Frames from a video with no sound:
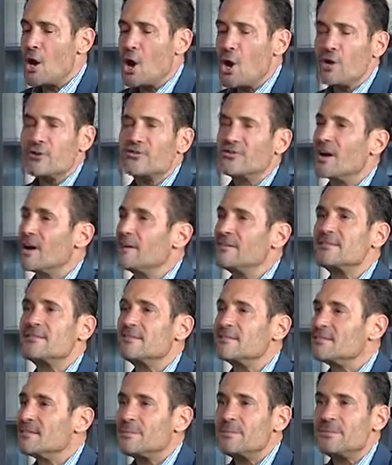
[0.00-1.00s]
are signs
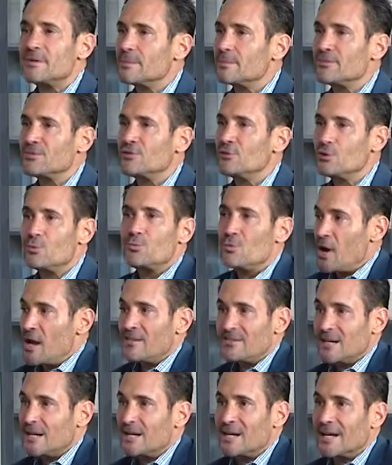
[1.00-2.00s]
and symptoms to
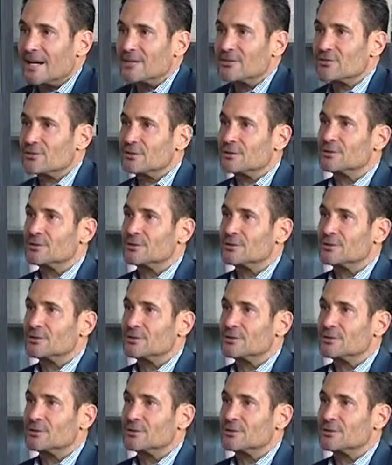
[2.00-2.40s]
prostate cancer?